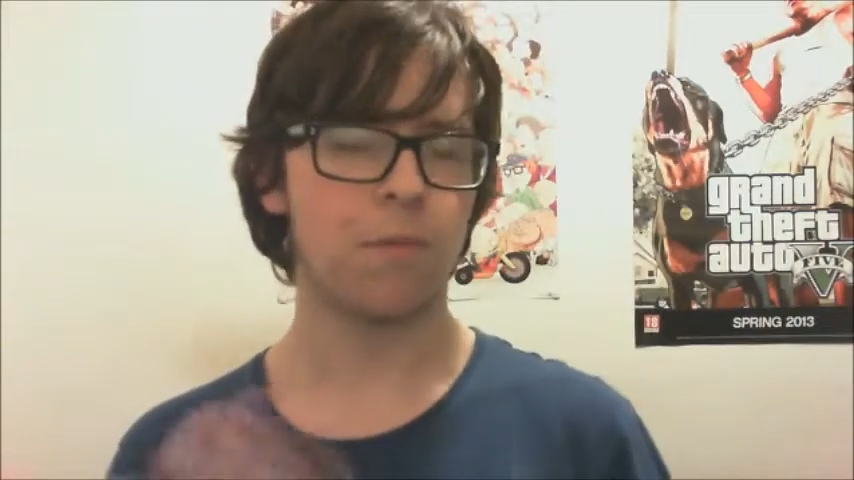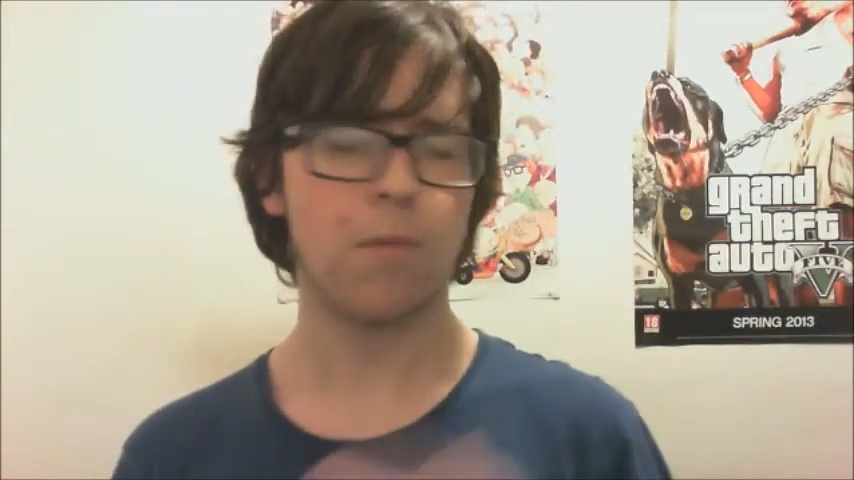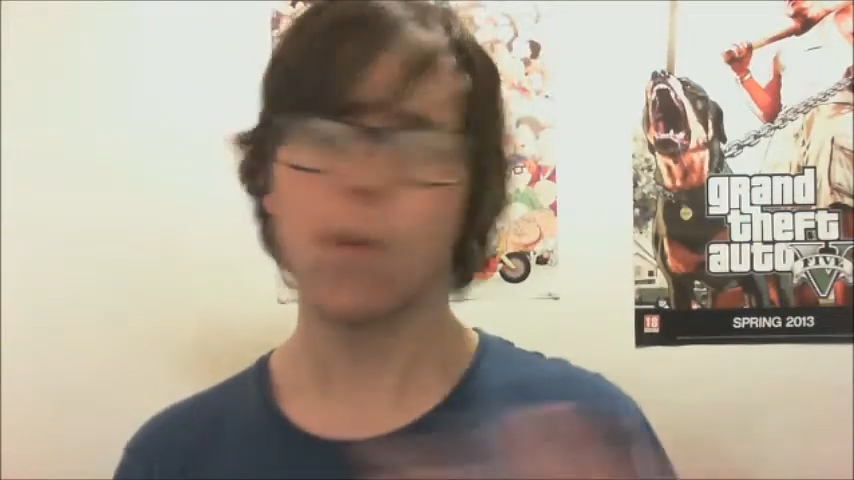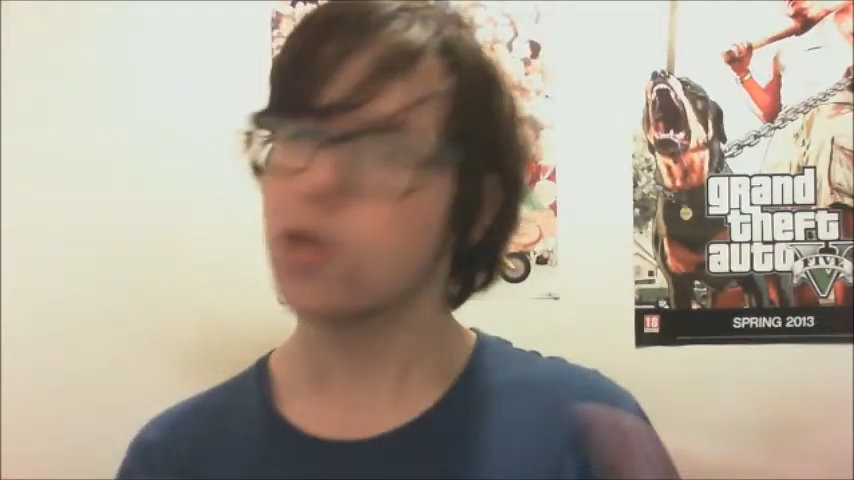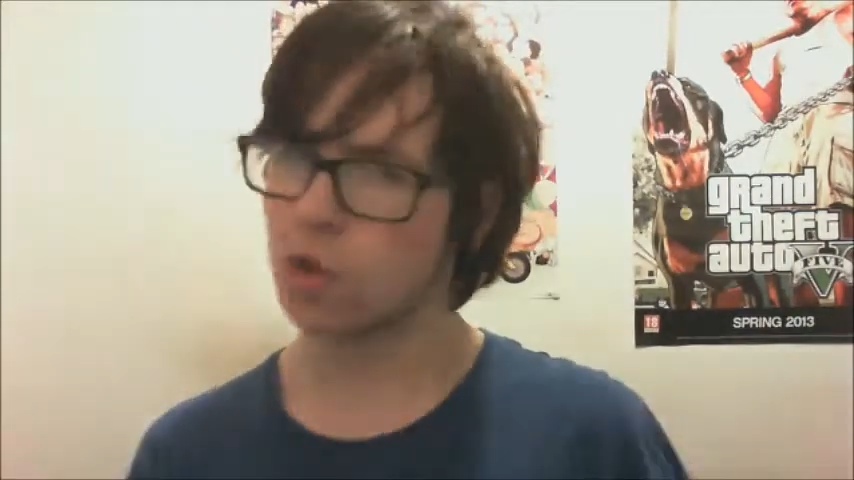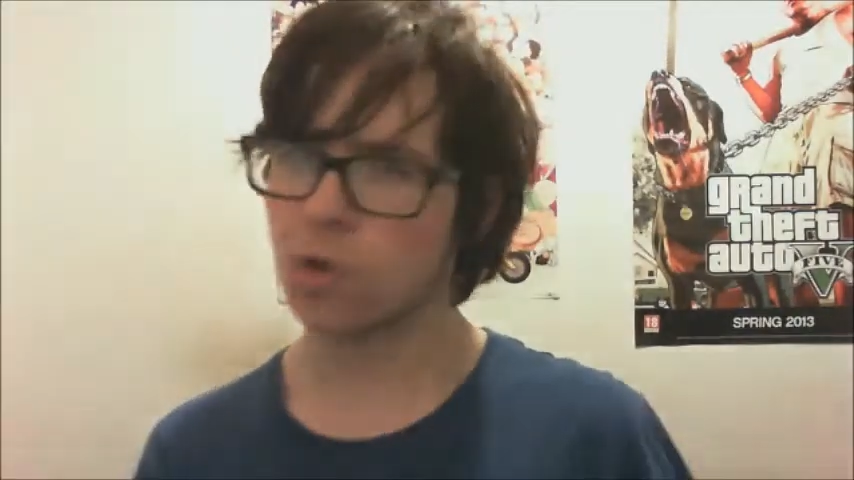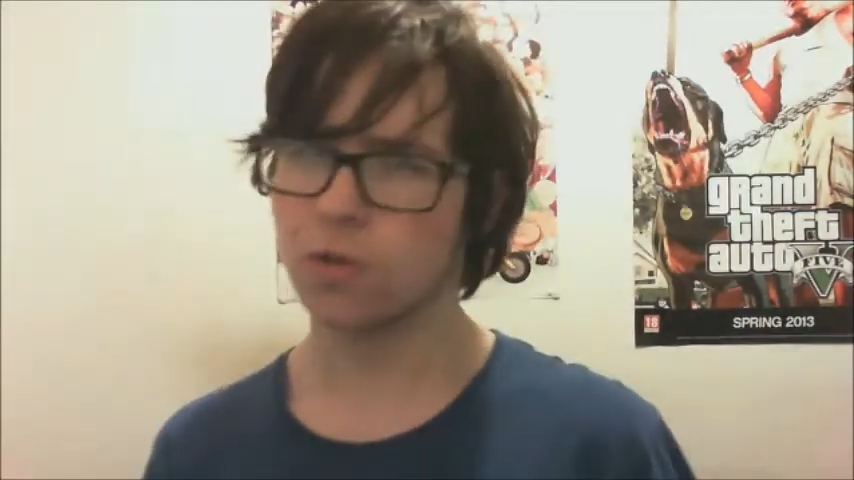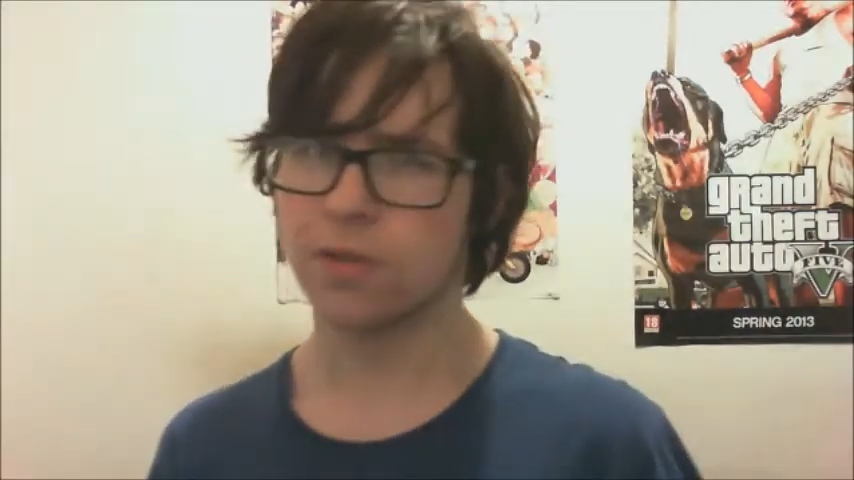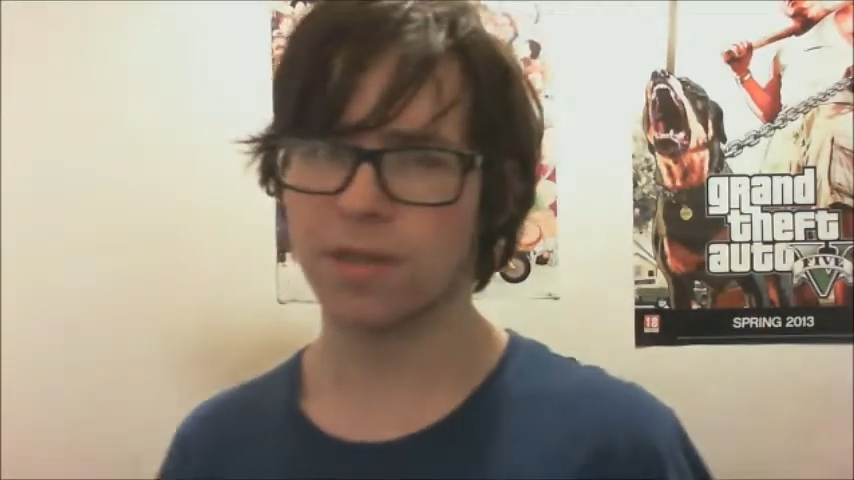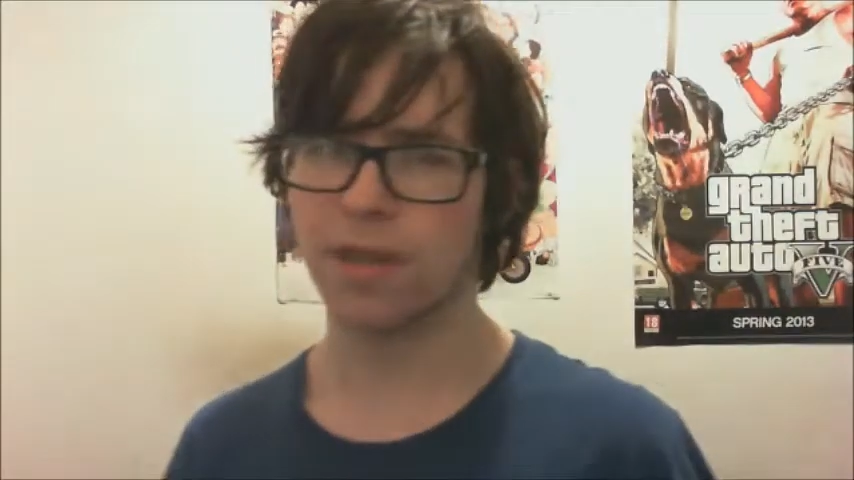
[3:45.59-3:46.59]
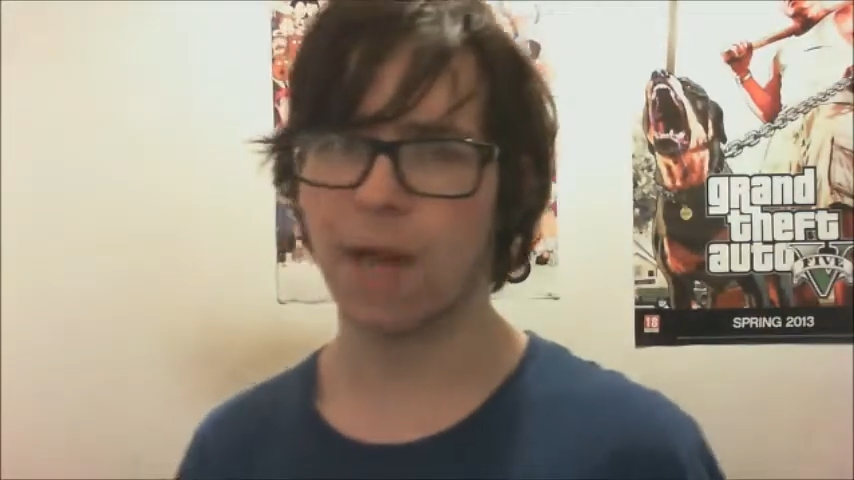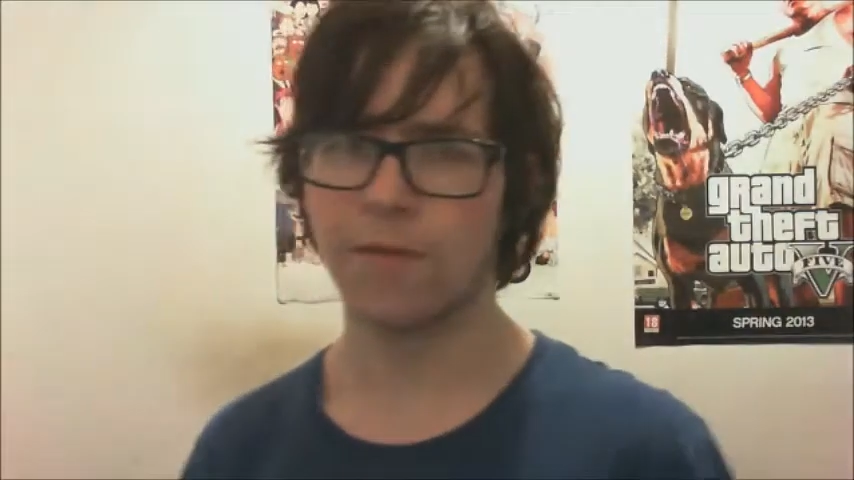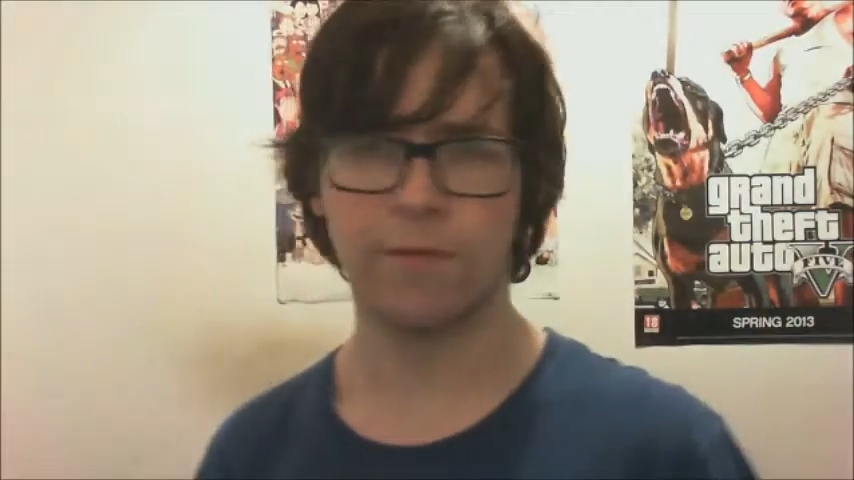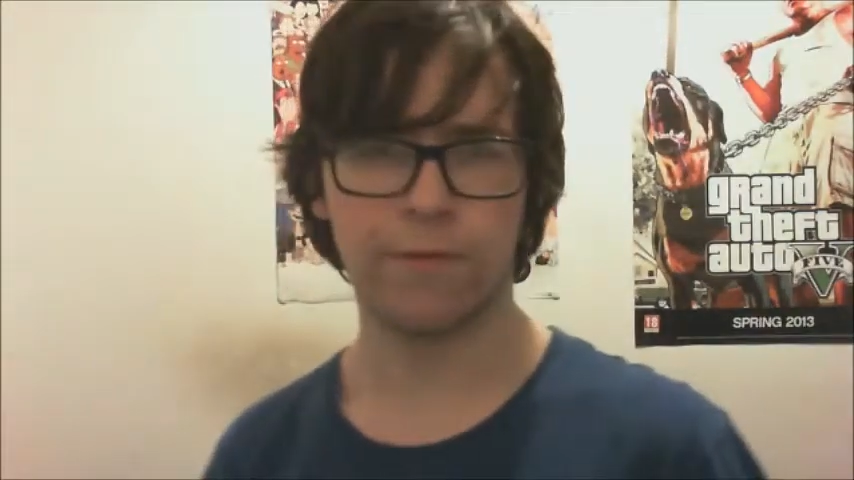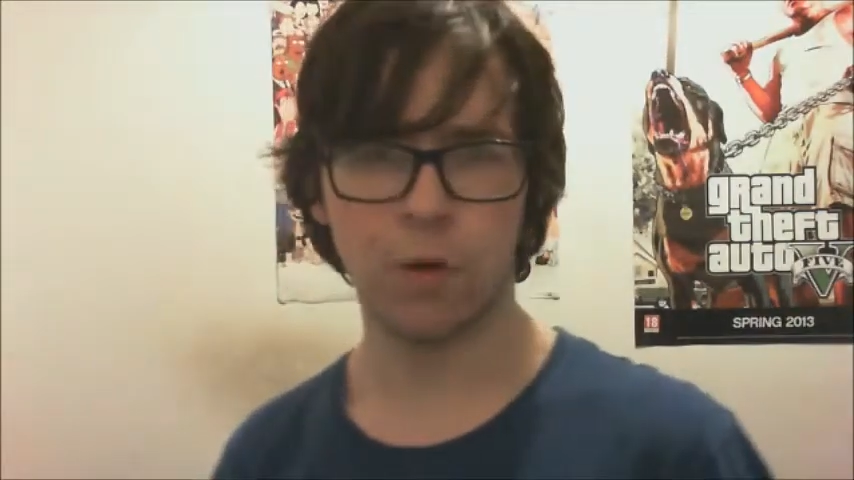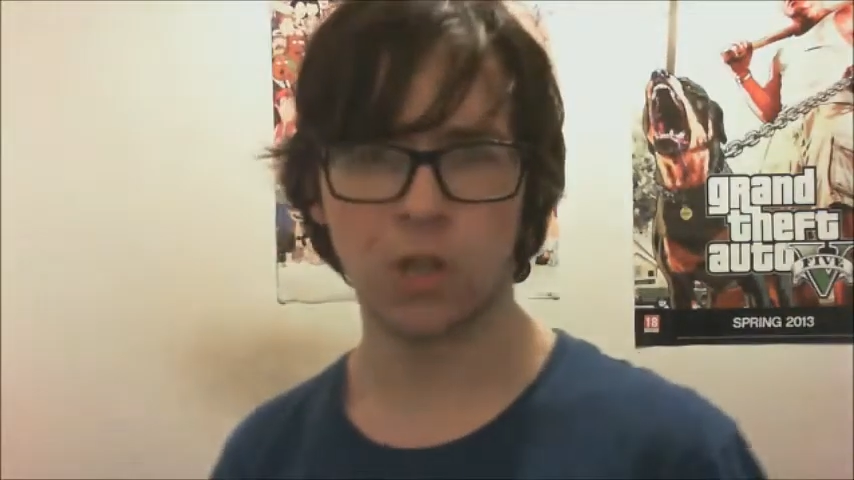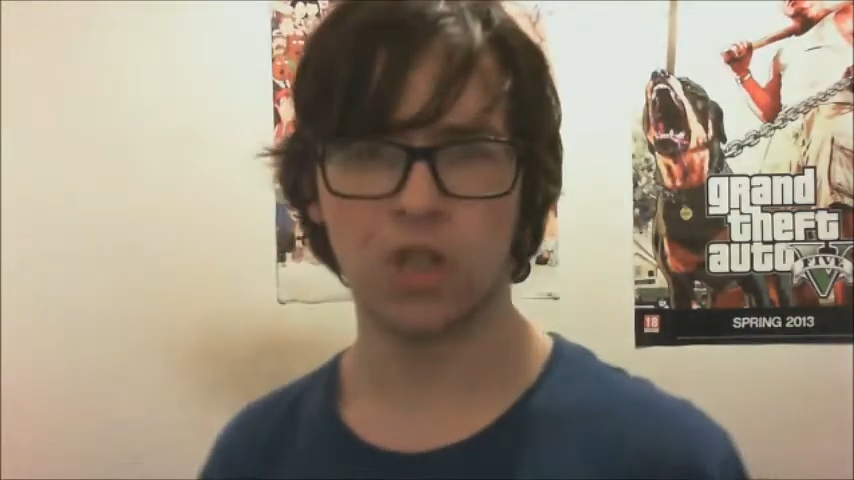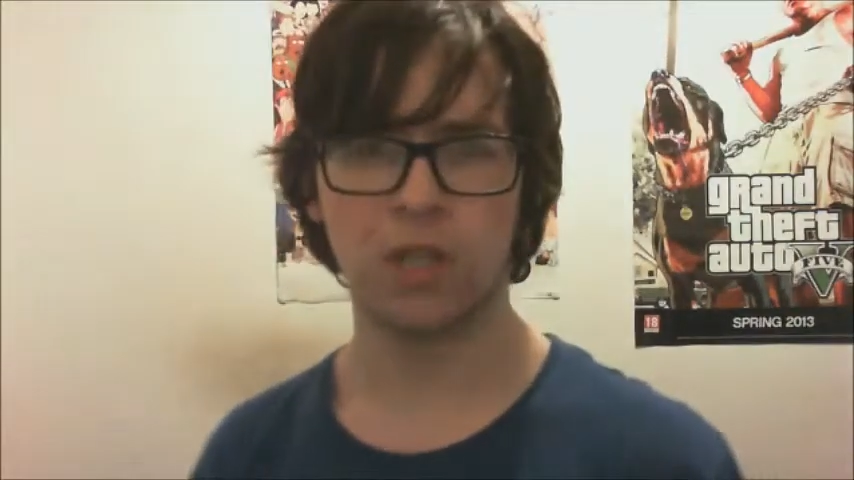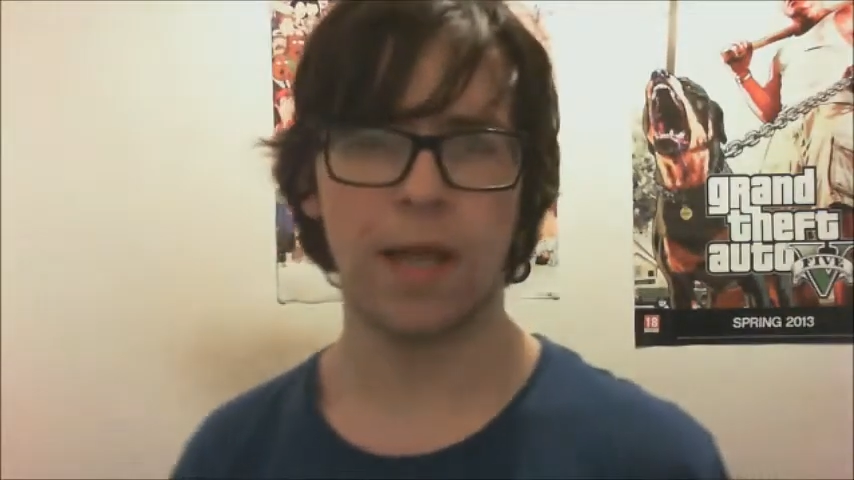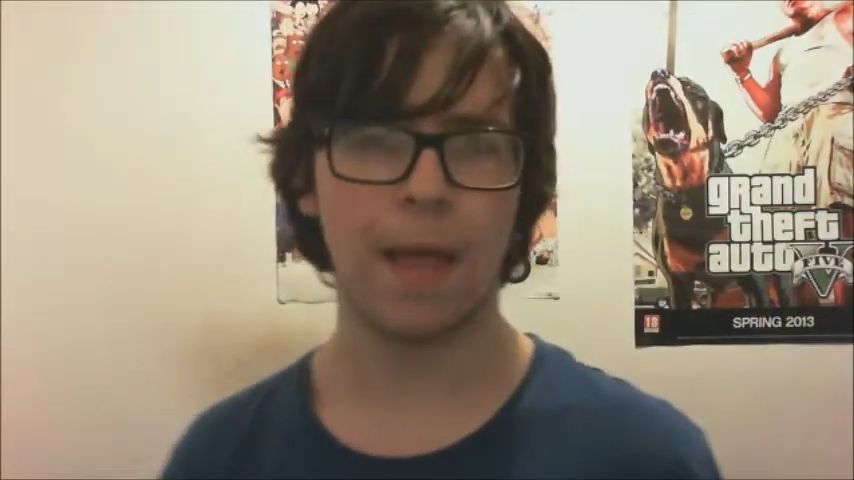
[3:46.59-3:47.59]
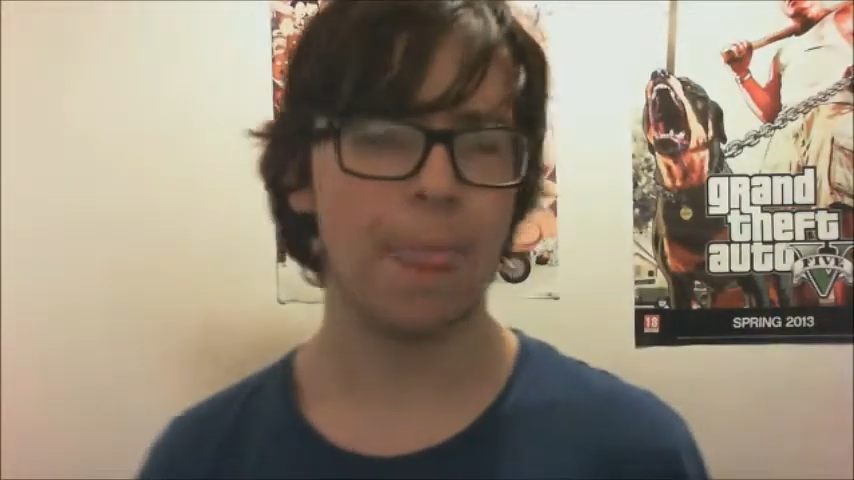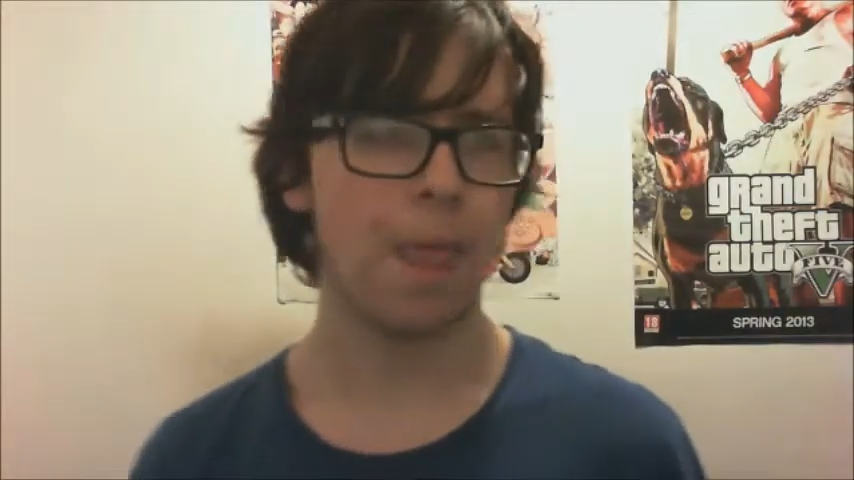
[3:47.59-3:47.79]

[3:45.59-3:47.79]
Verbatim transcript: more chuckles than laughs unfortunately,